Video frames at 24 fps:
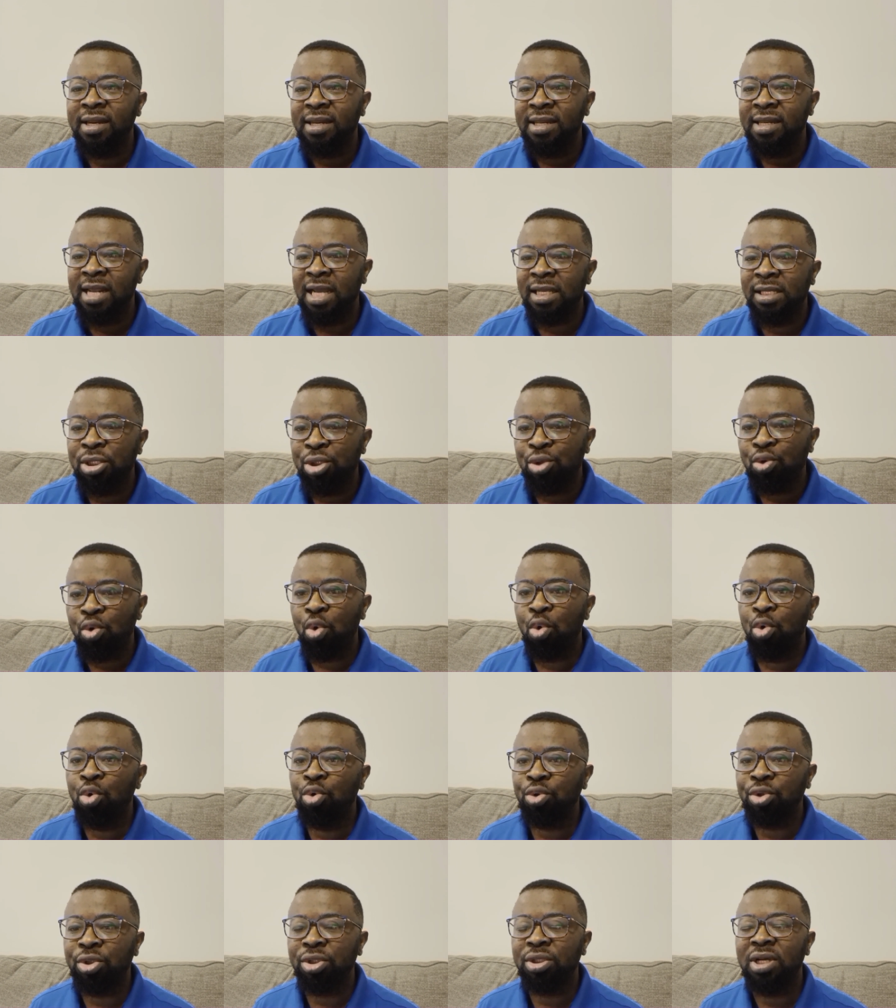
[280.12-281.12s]
that is
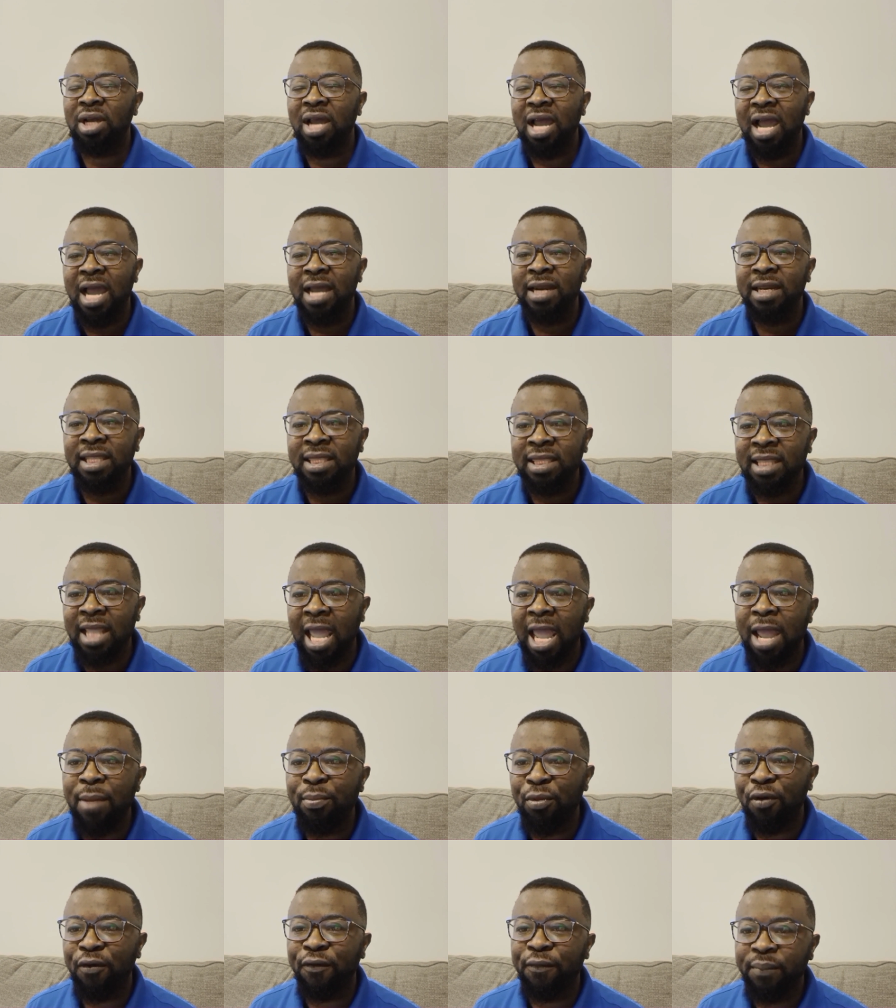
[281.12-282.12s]
owed at the
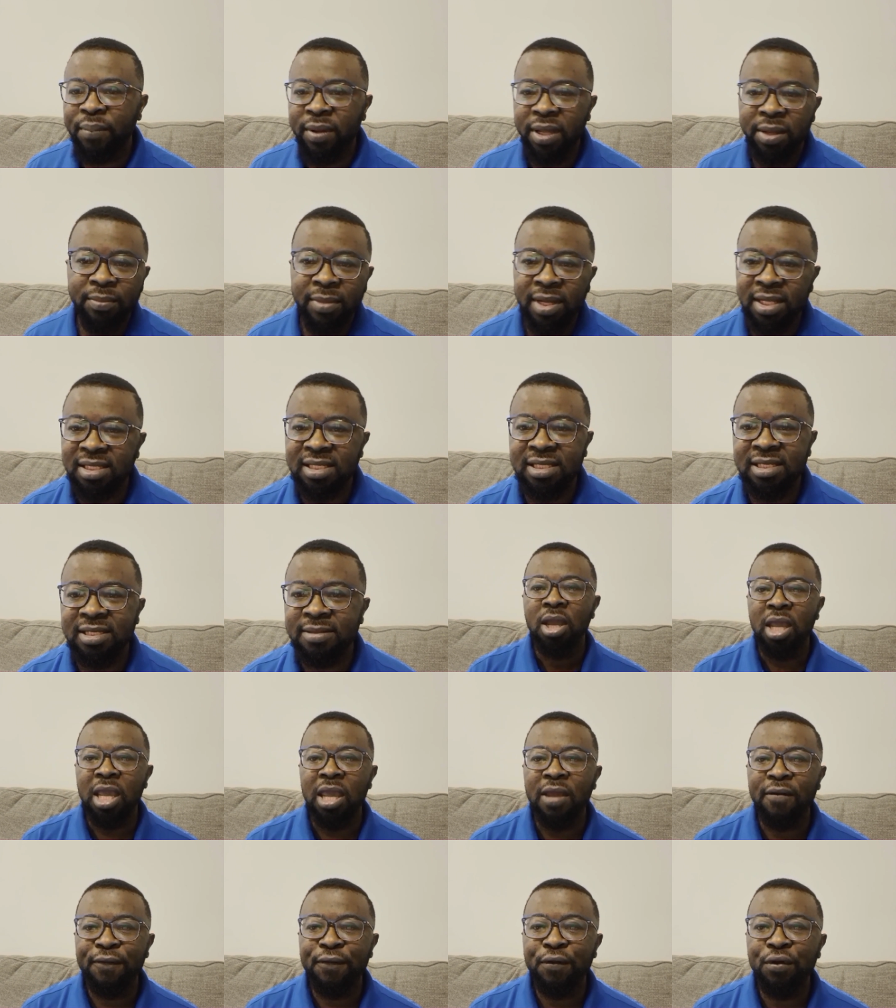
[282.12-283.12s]
time of payment.
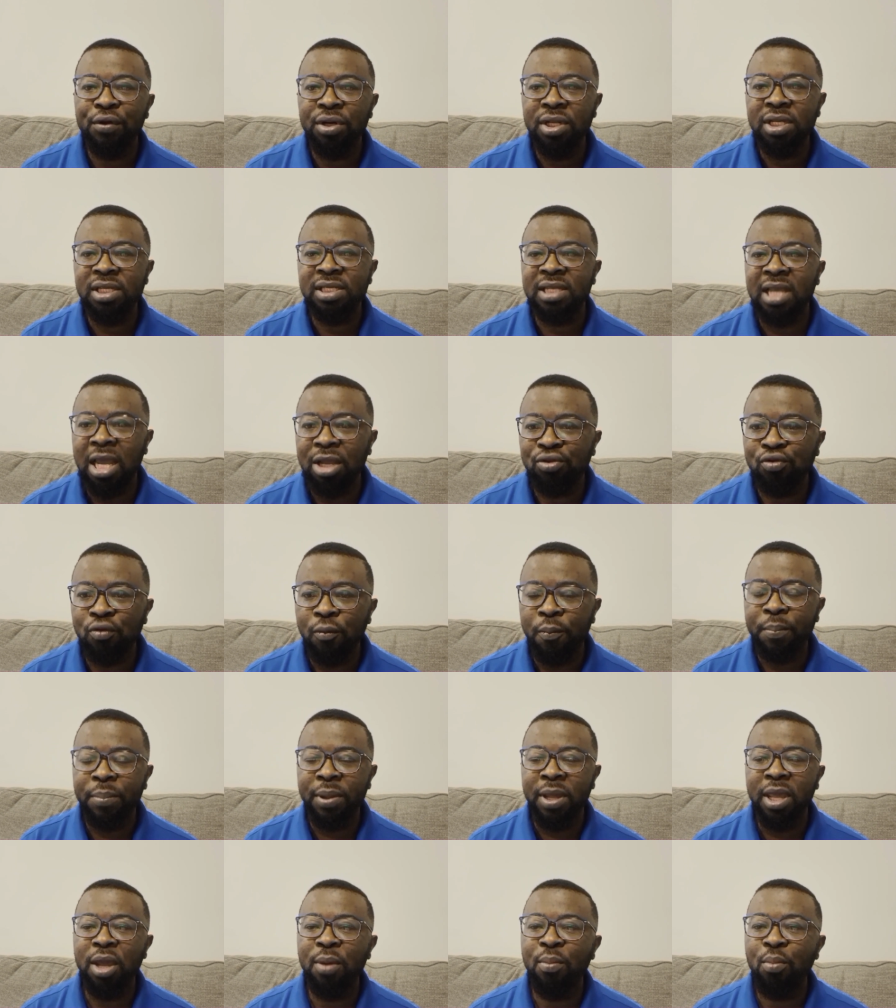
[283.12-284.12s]
If you decide to
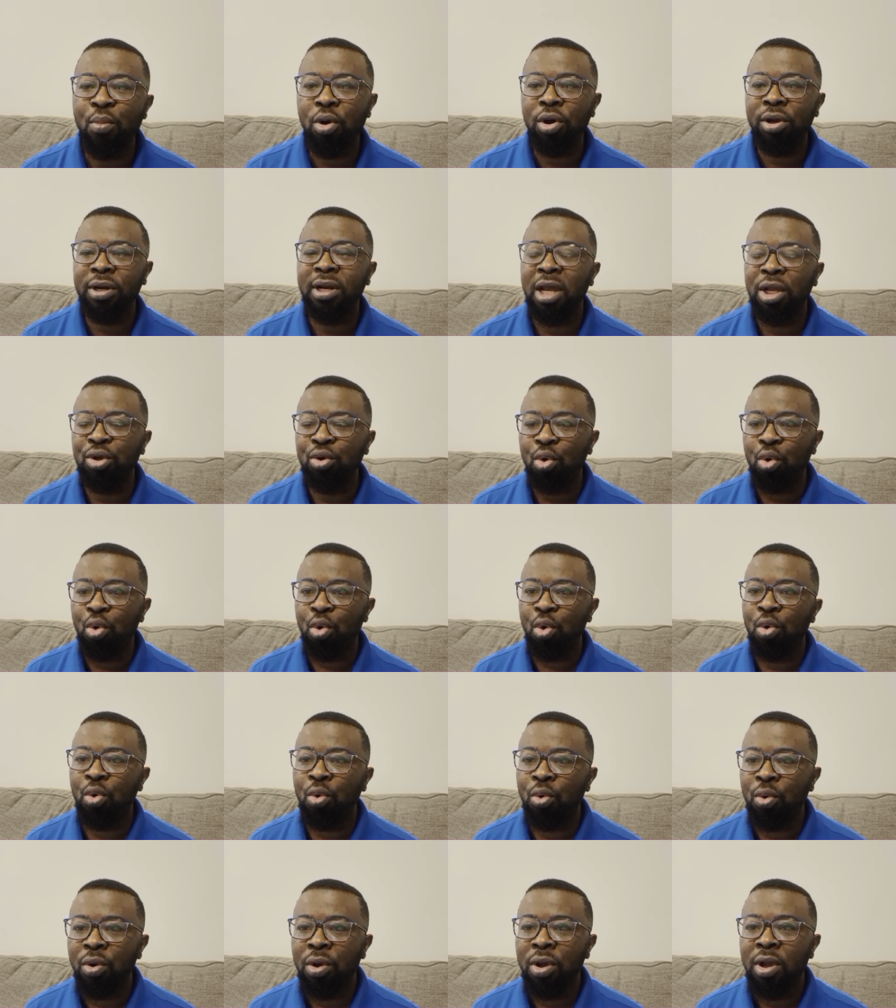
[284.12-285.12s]
pay more than you
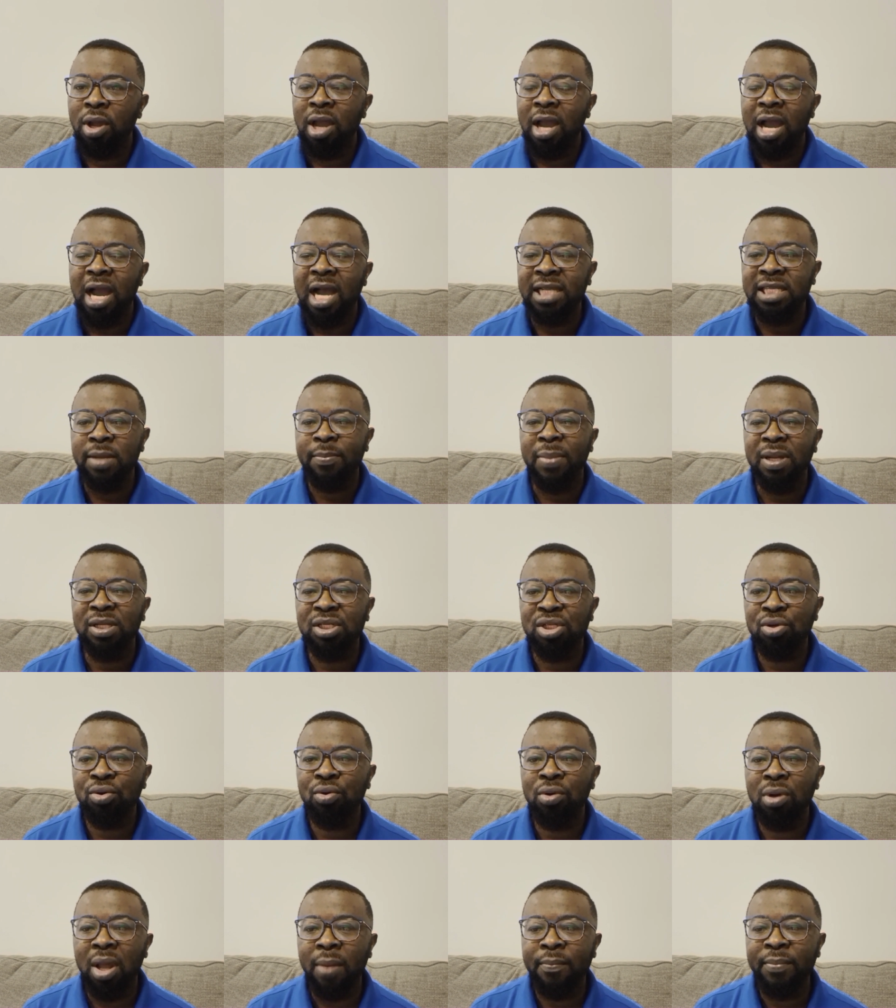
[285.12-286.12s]
owe at a
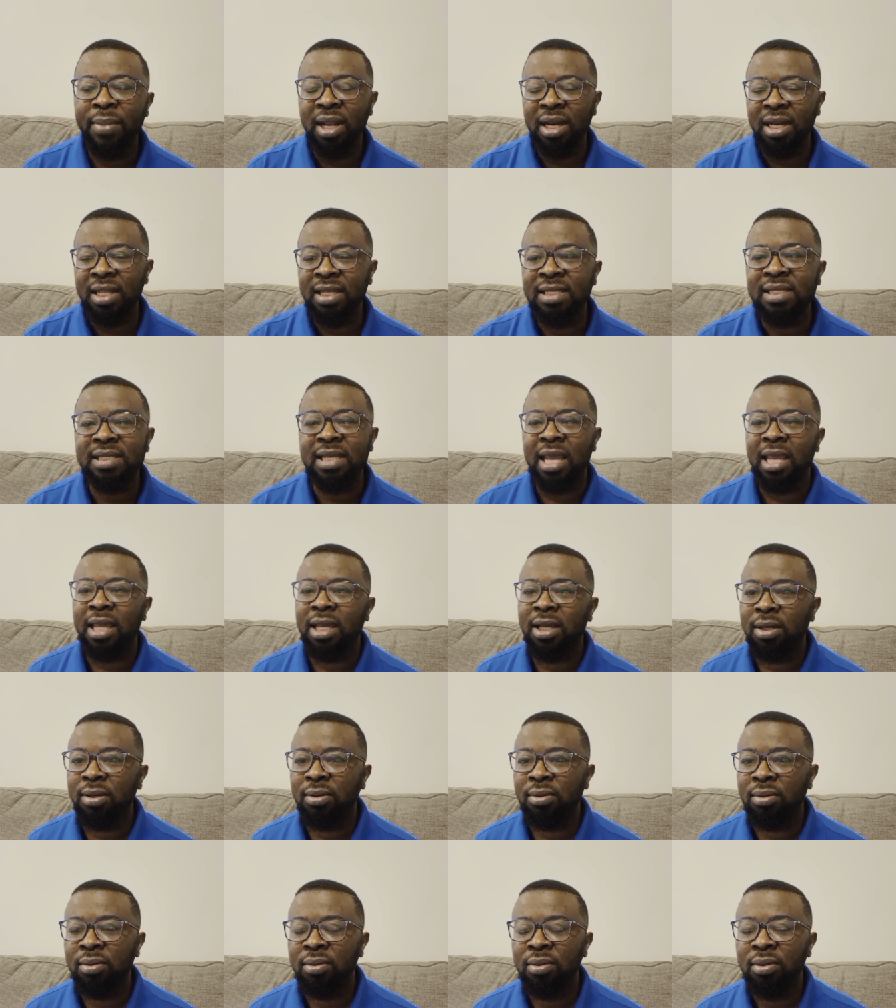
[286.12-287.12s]
particular billing
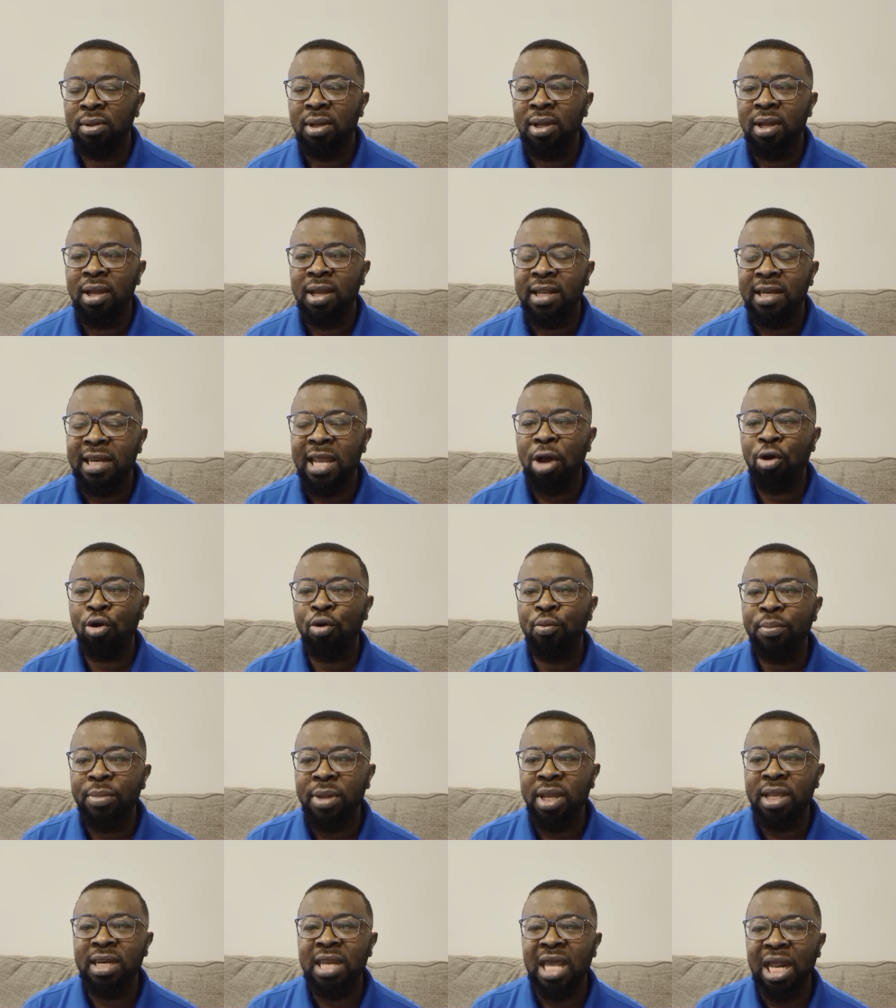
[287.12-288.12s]
cycle, that will
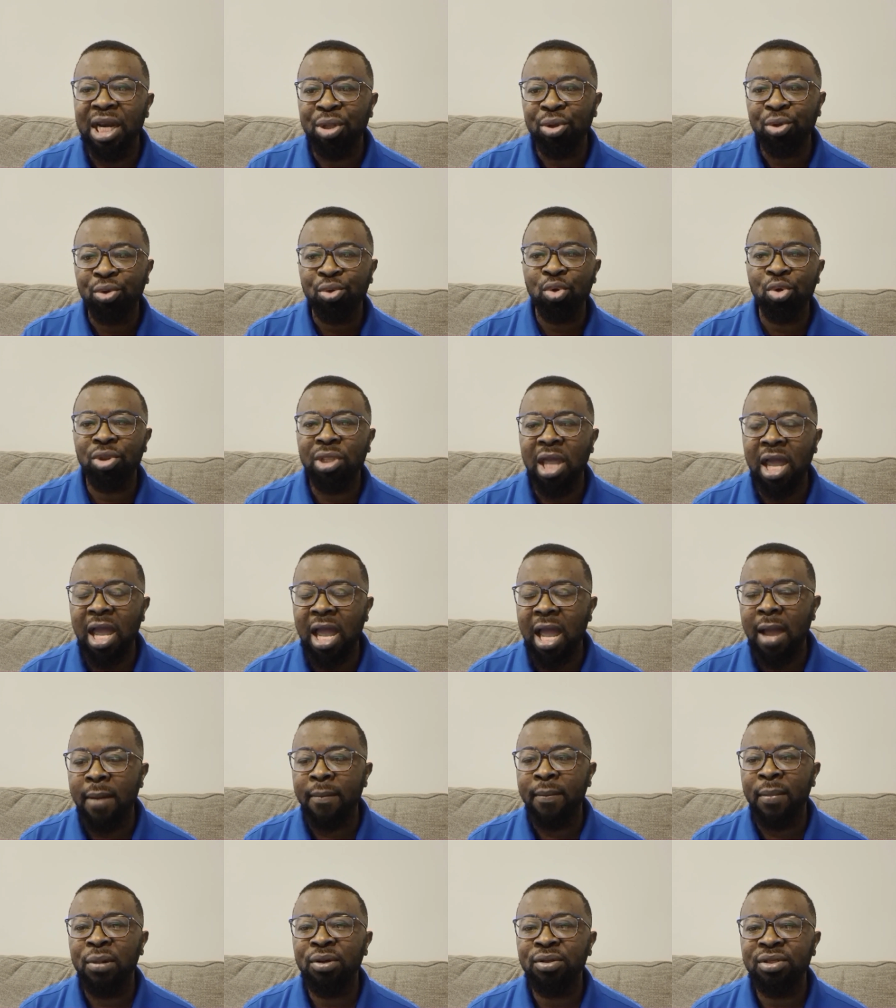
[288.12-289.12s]
mean that the total
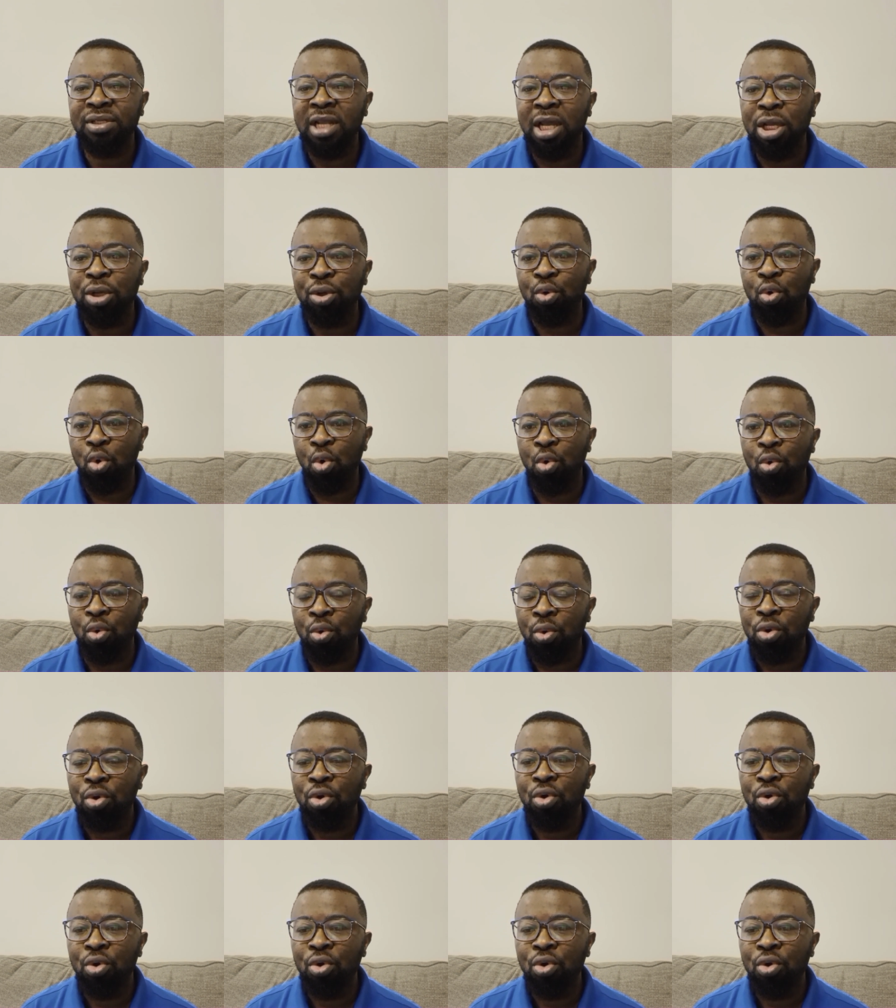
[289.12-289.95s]
amount that you owe